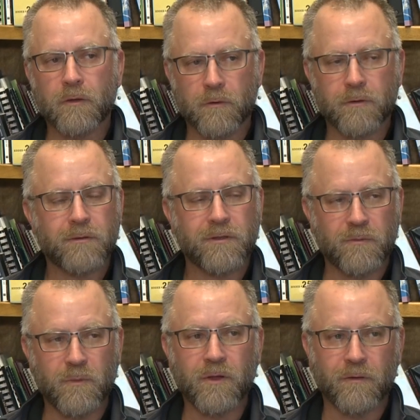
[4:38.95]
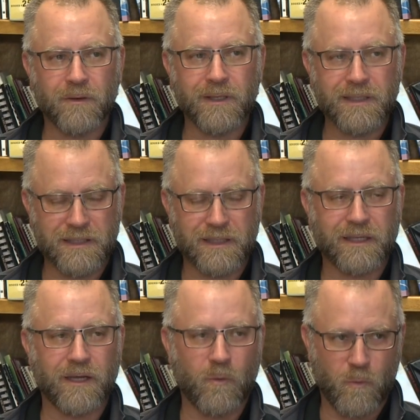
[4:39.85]
Your commute is going
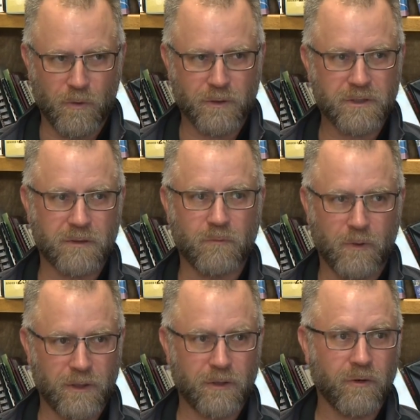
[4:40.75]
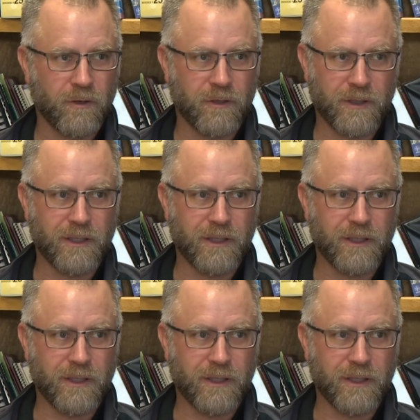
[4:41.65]
to get worse than what it currently